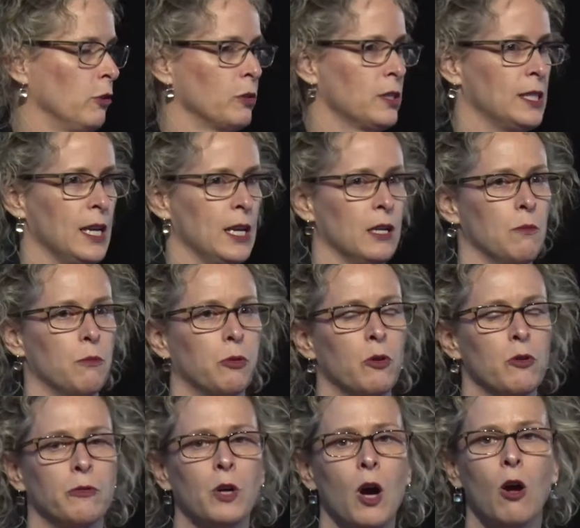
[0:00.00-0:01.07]
you'll see an
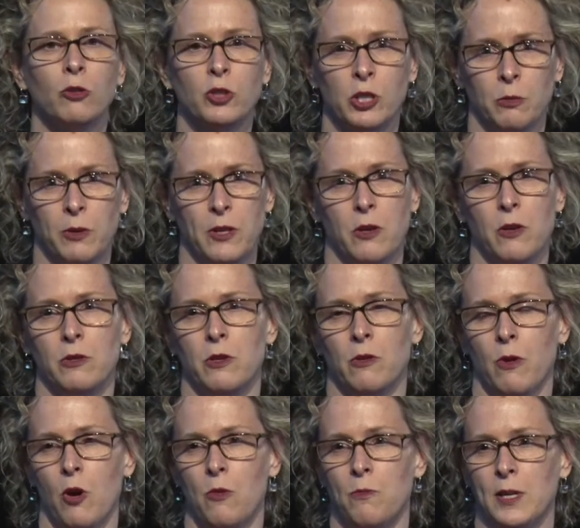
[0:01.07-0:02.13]
improved culture with you in
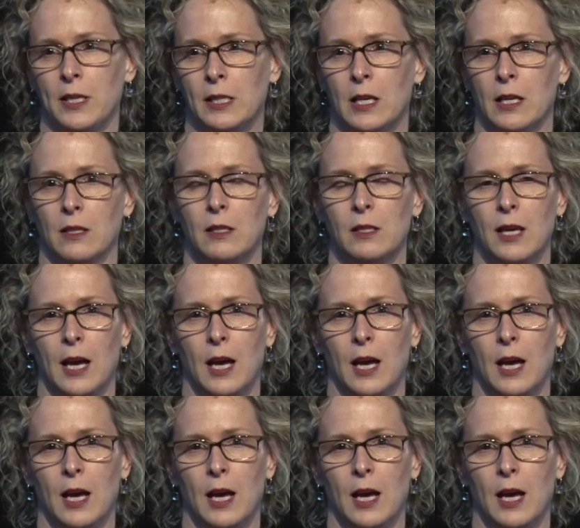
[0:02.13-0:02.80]
your own business.